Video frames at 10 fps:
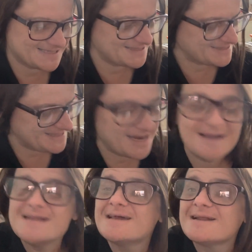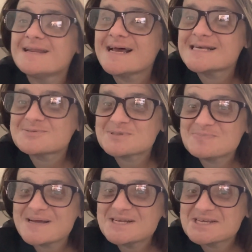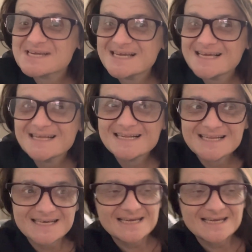And Young and Dundas was mentioned,